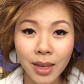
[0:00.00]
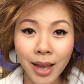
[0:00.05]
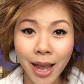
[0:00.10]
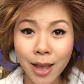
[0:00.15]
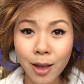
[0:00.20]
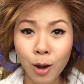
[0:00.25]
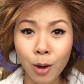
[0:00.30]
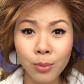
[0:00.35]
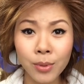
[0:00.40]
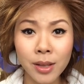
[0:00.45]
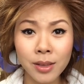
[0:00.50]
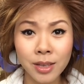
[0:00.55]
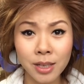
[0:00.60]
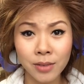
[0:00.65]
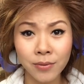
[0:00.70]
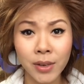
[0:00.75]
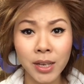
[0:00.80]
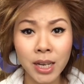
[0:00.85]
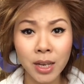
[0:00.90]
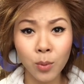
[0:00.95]
I hope that
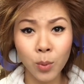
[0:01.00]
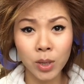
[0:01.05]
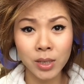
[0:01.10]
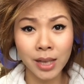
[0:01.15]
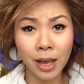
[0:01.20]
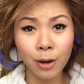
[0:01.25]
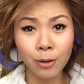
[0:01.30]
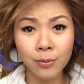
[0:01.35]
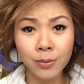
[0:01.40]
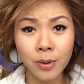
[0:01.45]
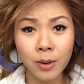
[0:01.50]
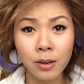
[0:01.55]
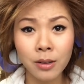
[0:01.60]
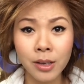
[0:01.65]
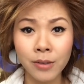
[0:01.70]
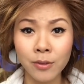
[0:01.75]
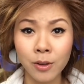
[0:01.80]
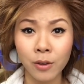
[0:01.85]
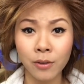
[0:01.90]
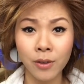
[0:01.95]
this video was helpful.
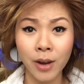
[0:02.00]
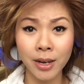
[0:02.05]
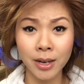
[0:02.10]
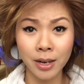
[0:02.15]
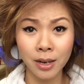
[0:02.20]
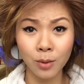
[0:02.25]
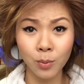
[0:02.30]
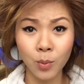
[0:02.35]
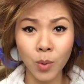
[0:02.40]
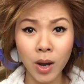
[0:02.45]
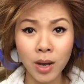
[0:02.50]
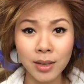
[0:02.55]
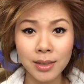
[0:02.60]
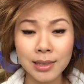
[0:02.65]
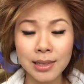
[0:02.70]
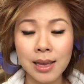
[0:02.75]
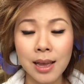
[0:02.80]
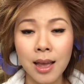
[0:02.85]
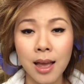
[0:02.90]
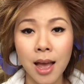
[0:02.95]
If you find it
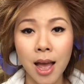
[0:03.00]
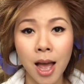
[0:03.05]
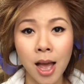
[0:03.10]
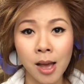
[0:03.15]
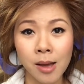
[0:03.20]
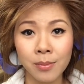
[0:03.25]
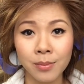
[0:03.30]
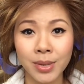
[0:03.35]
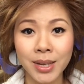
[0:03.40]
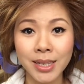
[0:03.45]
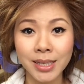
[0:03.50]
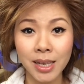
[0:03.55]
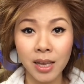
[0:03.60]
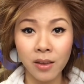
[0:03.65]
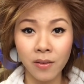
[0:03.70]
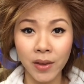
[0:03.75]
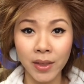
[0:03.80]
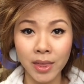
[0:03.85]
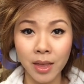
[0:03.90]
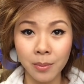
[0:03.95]
was, please
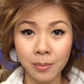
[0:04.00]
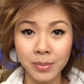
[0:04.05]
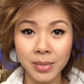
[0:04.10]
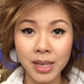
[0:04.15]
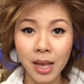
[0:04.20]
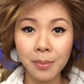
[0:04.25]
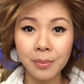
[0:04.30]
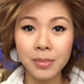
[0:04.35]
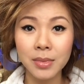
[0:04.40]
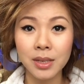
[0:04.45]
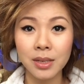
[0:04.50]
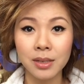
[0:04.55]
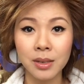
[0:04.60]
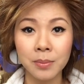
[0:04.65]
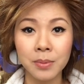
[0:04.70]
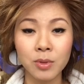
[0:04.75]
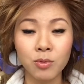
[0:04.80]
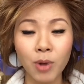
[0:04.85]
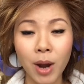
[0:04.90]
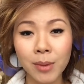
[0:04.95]
give it a thumbs up,
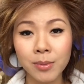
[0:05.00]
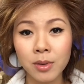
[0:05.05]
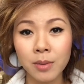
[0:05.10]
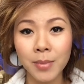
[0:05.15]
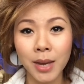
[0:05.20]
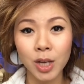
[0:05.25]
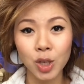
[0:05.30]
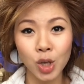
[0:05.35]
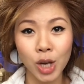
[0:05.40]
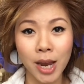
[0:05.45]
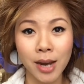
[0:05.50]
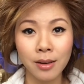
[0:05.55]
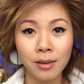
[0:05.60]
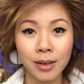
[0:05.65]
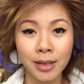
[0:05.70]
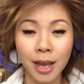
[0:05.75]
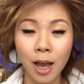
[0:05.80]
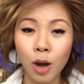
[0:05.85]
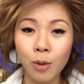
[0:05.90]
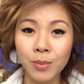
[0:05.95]
subscribe to my channel,
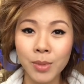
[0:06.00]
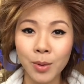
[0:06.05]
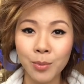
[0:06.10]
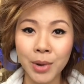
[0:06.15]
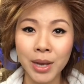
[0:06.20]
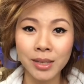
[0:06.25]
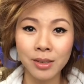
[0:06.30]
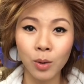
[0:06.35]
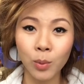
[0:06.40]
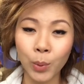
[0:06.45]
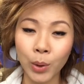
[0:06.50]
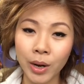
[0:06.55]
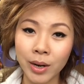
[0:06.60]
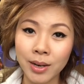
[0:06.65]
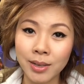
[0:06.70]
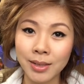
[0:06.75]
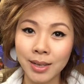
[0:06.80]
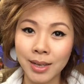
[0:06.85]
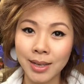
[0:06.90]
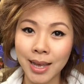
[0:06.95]
and help me raise
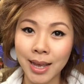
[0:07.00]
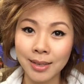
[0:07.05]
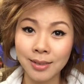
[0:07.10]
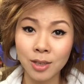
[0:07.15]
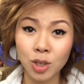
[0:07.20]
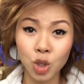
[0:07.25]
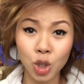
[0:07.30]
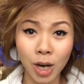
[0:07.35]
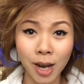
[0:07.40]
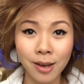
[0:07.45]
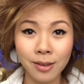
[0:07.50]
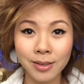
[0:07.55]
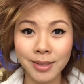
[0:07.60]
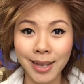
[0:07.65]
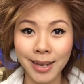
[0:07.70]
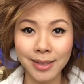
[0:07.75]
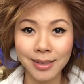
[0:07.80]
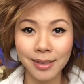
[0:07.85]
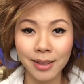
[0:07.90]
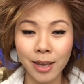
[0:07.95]
awareness against child
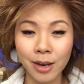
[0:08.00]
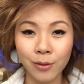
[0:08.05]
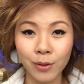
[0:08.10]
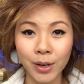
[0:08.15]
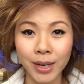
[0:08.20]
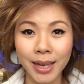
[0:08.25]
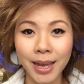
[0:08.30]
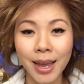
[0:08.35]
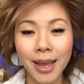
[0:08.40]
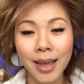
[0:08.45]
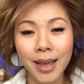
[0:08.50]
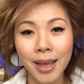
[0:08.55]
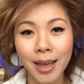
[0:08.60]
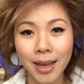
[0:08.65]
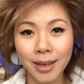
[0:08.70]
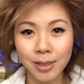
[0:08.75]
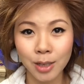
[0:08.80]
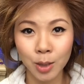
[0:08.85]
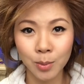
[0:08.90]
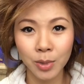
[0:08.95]
sex slavery
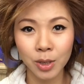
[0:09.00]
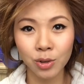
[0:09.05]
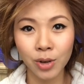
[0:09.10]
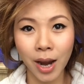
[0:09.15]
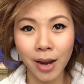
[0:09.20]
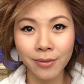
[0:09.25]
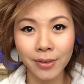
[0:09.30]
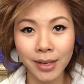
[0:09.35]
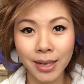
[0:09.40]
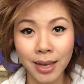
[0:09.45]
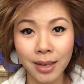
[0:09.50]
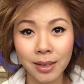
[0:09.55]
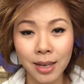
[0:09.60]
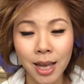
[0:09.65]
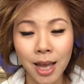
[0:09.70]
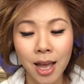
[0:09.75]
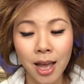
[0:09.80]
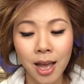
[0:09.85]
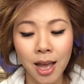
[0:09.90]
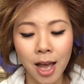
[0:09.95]
and human trafficking.
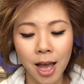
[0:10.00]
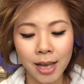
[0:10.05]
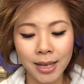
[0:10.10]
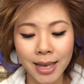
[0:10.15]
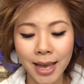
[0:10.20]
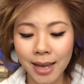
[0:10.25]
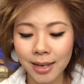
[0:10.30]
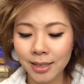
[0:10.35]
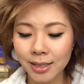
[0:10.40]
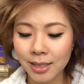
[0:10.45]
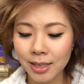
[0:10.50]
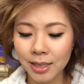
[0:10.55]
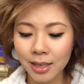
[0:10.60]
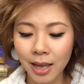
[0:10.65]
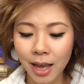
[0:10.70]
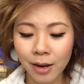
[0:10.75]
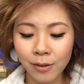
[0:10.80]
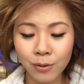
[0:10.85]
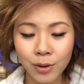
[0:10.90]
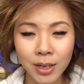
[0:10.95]
Again,
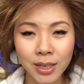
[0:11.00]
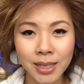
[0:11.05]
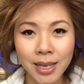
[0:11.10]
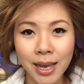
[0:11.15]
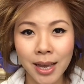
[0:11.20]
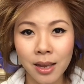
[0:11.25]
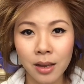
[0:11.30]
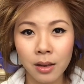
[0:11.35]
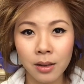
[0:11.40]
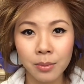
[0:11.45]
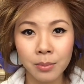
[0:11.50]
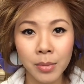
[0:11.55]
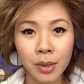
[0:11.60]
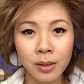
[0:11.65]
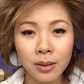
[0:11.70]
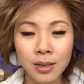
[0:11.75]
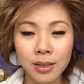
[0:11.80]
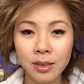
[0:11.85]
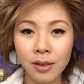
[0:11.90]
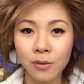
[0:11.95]
every day
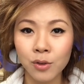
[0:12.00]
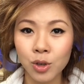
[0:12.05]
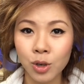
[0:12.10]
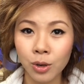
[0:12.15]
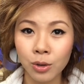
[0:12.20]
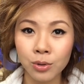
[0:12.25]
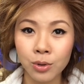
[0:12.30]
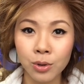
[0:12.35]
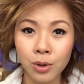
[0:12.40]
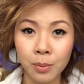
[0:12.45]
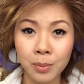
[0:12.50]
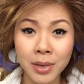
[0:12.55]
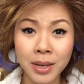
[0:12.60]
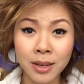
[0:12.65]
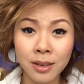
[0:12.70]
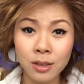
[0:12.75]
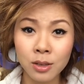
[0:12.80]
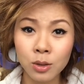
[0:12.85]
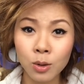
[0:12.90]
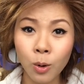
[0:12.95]
millions of children are
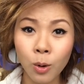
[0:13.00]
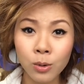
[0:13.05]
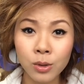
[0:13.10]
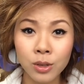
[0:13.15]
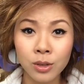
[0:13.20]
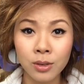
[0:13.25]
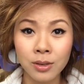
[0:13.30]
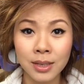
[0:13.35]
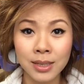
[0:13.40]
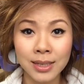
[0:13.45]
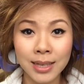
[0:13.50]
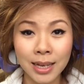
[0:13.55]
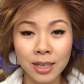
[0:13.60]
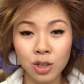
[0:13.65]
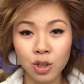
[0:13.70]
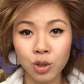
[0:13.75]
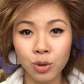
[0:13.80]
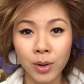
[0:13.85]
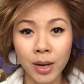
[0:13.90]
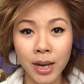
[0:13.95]
being sold into the
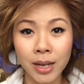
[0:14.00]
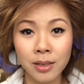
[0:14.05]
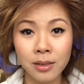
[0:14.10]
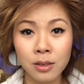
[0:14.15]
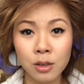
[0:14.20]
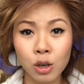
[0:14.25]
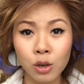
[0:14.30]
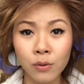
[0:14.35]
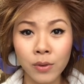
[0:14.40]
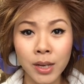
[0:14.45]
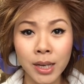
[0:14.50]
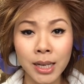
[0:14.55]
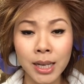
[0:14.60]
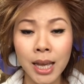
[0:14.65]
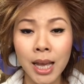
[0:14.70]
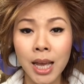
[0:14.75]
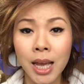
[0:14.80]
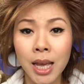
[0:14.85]
sex trade, serving